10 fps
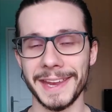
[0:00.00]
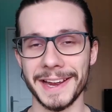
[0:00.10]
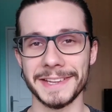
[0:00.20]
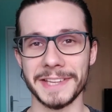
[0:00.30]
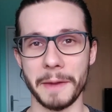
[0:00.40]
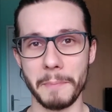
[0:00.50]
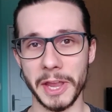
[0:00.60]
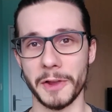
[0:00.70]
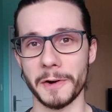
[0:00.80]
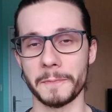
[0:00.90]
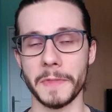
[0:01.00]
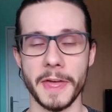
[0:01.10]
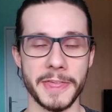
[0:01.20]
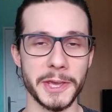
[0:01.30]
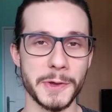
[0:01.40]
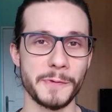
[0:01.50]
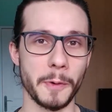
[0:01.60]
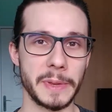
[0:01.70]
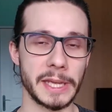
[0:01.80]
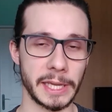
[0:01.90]
guys, I'm Michael. Thank you
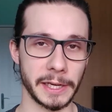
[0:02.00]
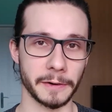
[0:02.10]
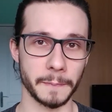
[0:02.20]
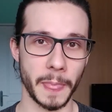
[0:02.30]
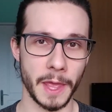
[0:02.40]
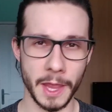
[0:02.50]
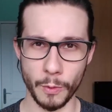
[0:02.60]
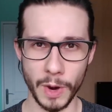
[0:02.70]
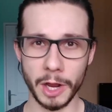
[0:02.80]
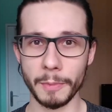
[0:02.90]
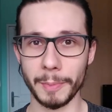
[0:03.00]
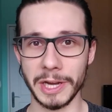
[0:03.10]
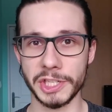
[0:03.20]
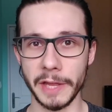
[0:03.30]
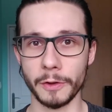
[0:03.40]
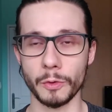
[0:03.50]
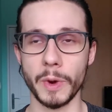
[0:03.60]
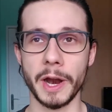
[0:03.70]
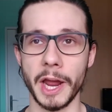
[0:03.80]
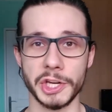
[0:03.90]
for being here. Welcome on my channel
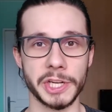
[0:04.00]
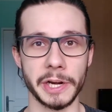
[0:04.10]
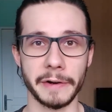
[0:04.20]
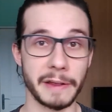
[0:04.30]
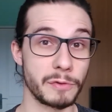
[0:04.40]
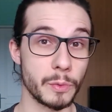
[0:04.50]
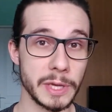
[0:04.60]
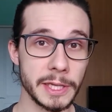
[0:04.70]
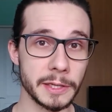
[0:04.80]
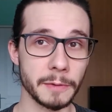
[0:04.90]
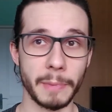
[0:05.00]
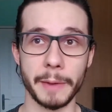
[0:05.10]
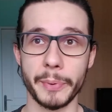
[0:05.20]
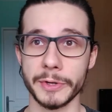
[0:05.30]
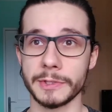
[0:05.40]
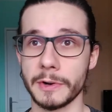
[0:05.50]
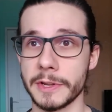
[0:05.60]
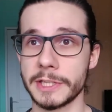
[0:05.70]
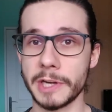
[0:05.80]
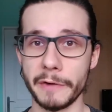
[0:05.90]
where I share every week my personal
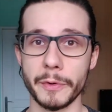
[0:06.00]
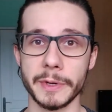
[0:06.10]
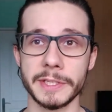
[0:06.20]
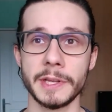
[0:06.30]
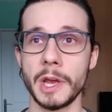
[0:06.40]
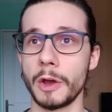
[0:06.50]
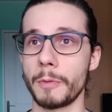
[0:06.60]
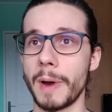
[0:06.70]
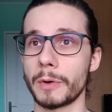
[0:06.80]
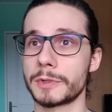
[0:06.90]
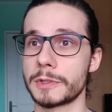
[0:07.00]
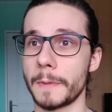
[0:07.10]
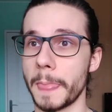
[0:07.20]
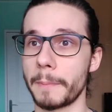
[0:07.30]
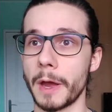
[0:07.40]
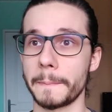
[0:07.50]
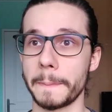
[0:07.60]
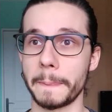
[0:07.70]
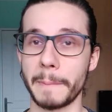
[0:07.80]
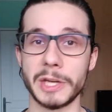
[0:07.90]
discoveries about
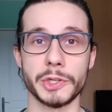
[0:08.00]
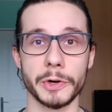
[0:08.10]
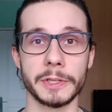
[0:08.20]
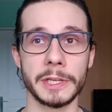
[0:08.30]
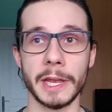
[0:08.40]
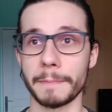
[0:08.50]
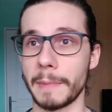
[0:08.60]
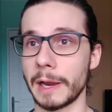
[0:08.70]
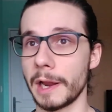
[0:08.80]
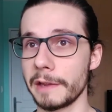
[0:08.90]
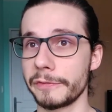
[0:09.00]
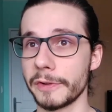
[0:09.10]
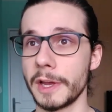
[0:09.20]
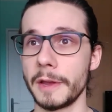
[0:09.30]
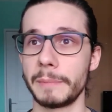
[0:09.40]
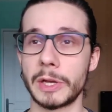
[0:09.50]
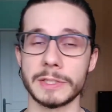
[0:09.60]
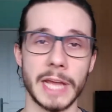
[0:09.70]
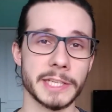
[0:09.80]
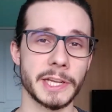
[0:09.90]
my journey and my life,
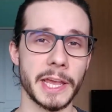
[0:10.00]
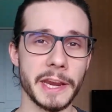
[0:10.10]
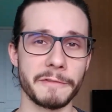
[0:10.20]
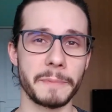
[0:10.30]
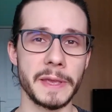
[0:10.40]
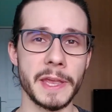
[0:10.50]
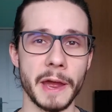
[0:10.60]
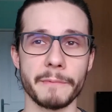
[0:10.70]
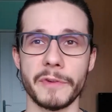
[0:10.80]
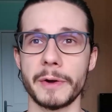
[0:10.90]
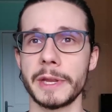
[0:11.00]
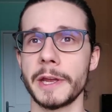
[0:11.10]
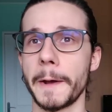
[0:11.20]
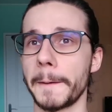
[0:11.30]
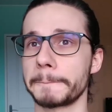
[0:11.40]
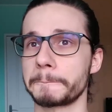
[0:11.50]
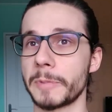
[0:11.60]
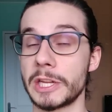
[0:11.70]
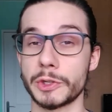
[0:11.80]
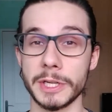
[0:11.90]
because as an INFP, I'm very
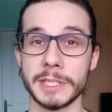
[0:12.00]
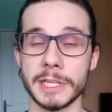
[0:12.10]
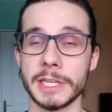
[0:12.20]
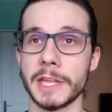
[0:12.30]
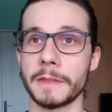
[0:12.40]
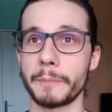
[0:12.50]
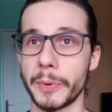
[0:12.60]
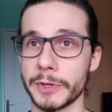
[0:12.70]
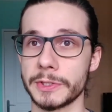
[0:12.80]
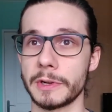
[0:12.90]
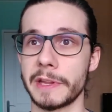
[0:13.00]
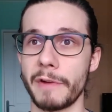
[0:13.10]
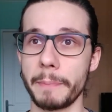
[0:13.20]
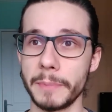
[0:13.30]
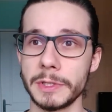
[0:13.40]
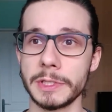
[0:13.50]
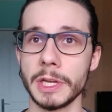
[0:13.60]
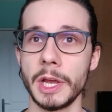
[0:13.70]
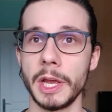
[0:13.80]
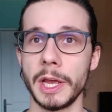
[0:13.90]
interested in personal development,
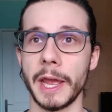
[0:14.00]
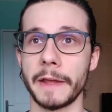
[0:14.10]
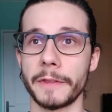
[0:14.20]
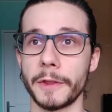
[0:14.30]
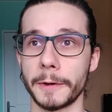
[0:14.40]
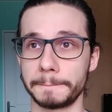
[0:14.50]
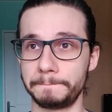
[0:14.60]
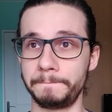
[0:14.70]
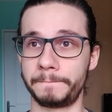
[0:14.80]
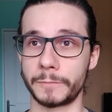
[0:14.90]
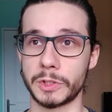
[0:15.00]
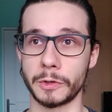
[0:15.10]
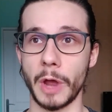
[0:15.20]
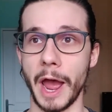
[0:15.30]
and so